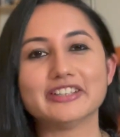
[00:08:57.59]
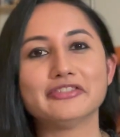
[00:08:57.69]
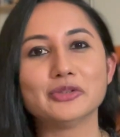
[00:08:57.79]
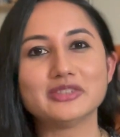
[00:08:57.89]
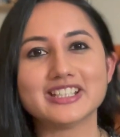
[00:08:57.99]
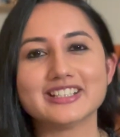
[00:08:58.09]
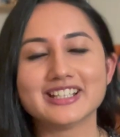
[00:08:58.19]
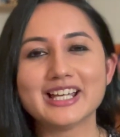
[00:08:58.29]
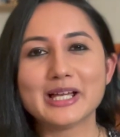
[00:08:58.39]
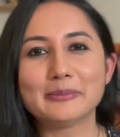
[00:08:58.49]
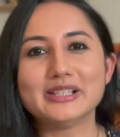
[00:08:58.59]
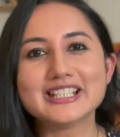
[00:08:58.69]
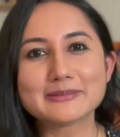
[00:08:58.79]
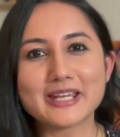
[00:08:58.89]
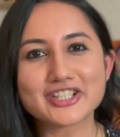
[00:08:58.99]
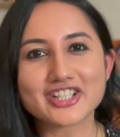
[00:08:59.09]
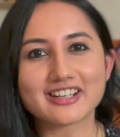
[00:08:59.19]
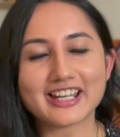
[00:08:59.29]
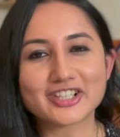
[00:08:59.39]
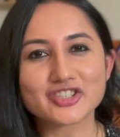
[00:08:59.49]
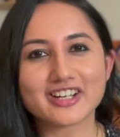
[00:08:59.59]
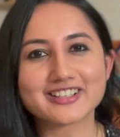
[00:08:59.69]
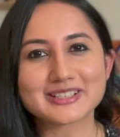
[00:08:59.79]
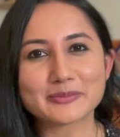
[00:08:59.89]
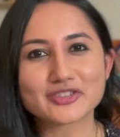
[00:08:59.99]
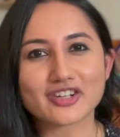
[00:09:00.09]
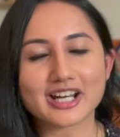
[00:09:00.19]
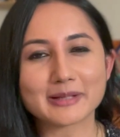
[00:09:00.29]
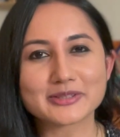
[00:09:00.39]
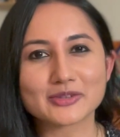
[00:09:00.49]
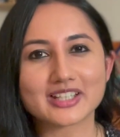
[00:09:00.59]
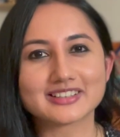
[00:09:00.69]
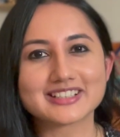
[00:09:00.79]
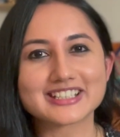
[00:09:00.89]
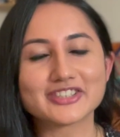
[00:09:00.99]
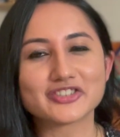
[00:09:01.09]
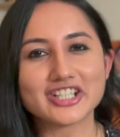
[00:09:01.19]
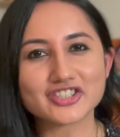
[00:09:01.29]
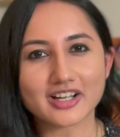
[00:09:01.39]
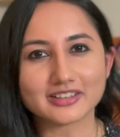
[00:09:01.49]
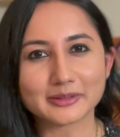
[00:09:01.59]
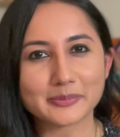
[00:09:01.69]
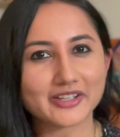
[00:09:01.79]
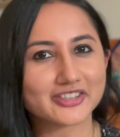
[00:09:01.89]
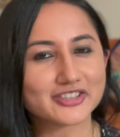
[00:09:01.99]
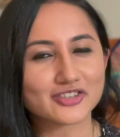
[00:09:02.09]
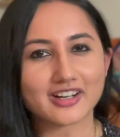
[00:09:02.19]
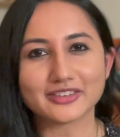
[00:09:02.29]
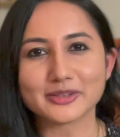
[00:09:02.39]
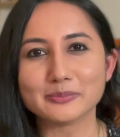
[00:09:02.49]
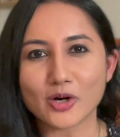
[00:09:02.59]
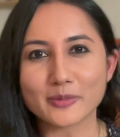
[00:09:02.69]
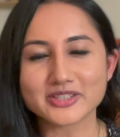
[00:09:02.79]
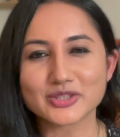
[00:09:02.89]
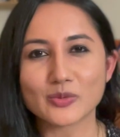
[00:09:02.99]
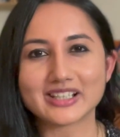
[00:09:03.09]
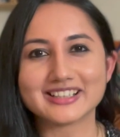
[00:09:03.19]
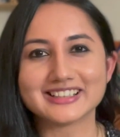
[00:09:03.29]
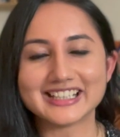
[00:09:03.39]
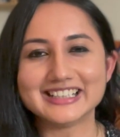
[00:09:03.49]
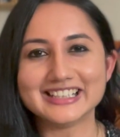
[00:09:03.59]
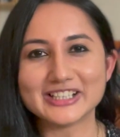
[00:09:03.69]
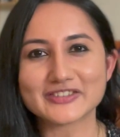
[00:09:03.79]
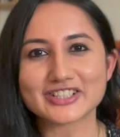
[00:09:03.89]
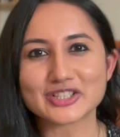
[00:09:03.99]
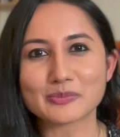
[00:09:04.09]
If you did, please make sure to like, share, and subscribe so that this can reach other parents or other moms as well in need of such